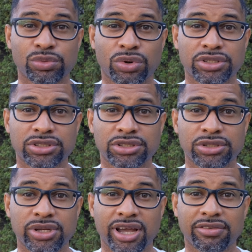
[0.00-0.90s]
to
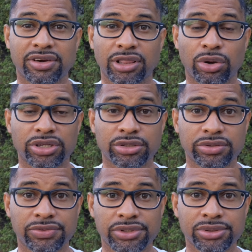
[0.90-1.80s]
have a lawyer do it for
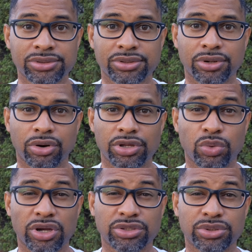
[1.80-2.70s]
you or you want to
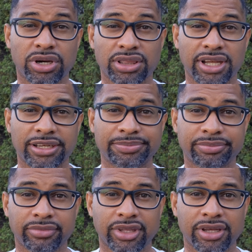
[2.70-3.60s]
do it online.
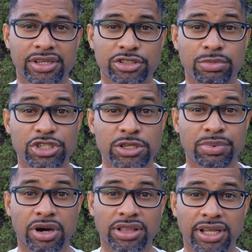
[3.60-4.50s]
It's going to be cheaper
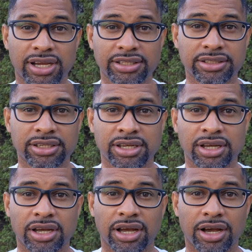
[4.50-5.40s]
online.
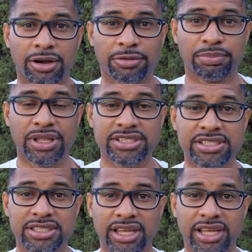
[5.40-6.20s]
Places like